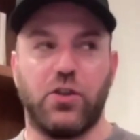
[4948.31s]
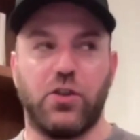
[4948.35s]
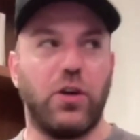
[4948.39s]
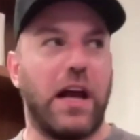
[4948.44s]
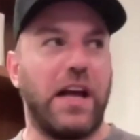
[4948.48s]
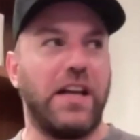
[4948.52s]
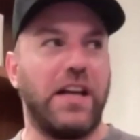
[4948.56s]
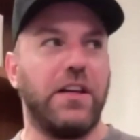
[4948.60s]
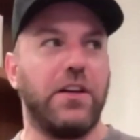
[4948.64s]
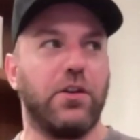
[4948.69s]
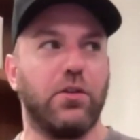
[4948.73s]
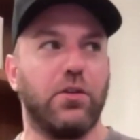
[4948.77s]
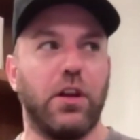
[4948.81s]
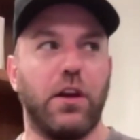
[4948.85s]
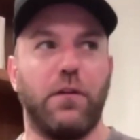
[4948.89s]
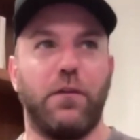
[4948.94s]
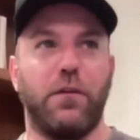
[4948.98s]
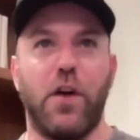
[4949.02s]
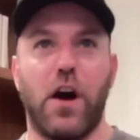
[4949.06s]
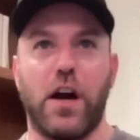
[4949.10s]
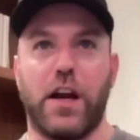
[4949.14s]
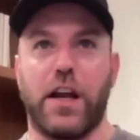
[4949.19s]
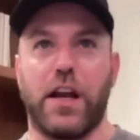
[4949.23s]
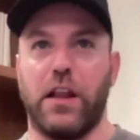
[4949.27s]
dude, I nearly
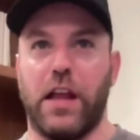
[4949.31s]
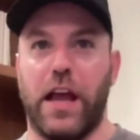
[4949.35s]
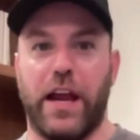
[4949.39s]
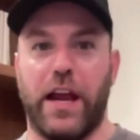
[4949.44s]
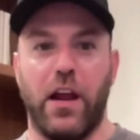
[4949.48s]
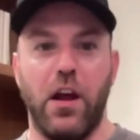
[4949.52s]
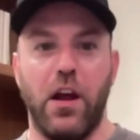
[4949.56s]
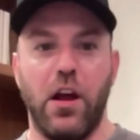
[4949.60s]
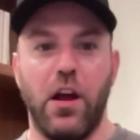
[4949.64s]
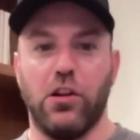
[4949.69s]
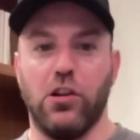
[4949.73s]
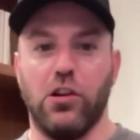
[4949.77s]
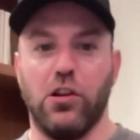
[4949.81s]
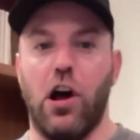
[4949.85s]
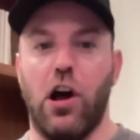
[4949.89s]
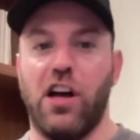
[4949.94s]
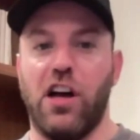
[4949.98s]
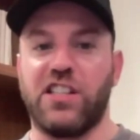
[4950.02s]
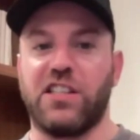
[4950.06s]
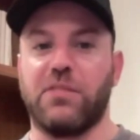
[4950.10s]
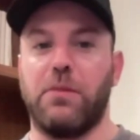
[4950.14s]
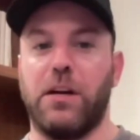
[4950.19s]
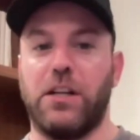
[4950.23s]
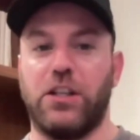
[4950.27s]
fucking like
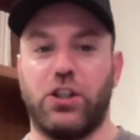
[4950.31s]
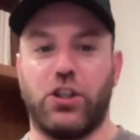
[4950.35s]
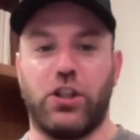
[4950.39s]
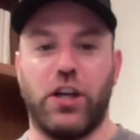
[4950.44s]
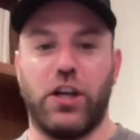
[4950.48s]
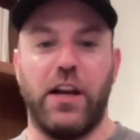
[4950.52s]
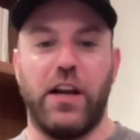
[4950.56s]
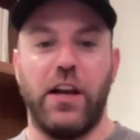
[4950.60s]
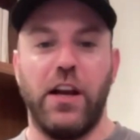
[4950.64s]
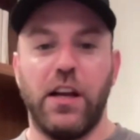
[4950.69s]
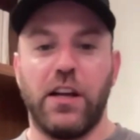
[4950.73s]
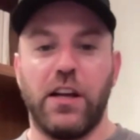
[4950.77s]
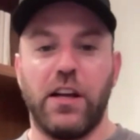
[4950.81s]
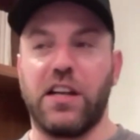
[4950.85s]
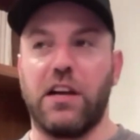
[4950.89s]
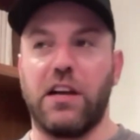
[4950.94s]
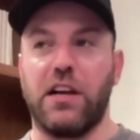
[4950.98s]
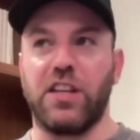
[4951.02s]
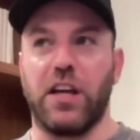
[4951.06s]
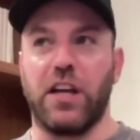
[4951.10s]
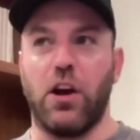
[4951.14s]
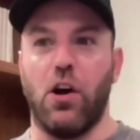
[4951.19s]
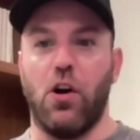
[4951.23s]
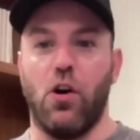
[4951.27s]
lost my shit because I
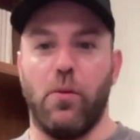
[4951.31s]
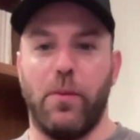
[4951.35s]
was like,